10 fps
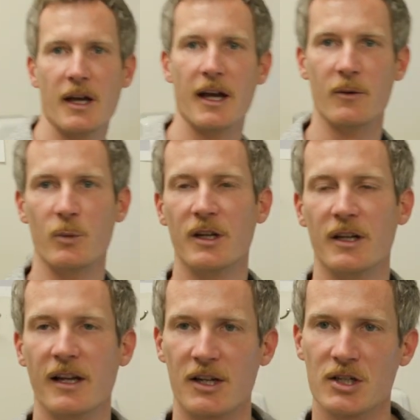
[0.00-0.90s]
and we
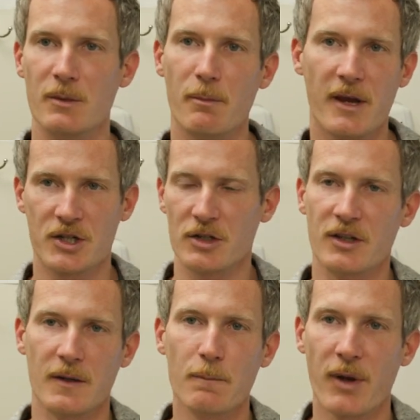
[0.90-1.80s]
can actually measure
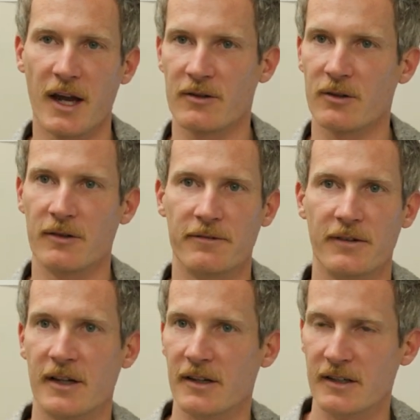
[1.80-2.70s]
the impact of
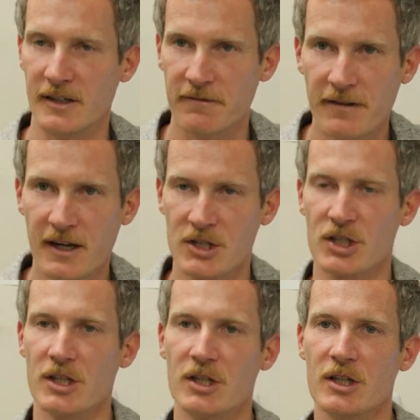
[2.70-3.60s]
an
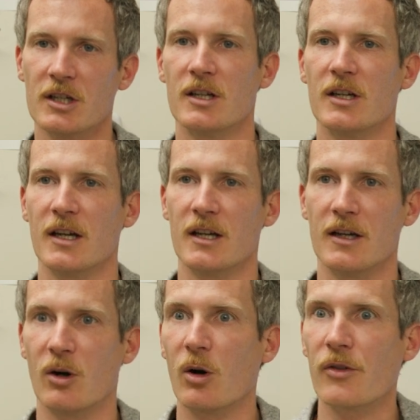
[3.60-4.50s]
infection
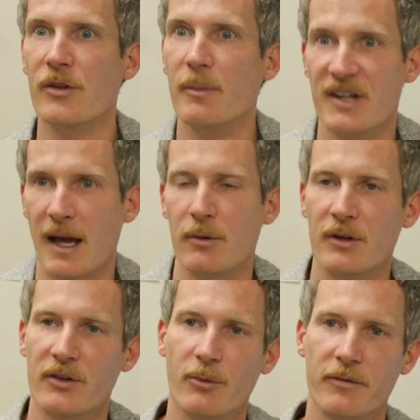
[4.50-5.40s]
on the
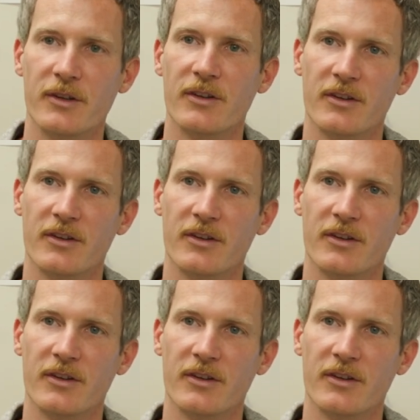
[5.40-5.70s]
metabolism of these